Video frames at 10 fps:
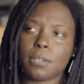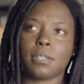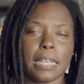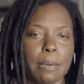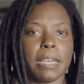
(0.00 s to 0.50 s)

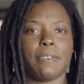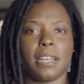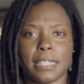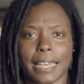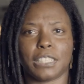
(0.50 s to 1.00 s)
Mostly I'm giving it
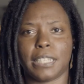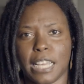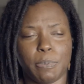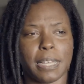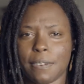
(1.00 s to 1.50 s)
a second
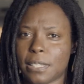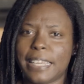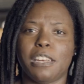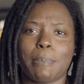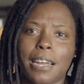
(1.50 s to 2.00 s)
chance because I was
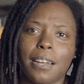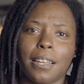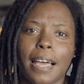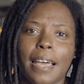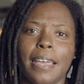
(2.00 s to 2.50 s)
thinking about it a
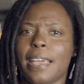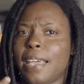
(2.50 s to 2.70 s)
lot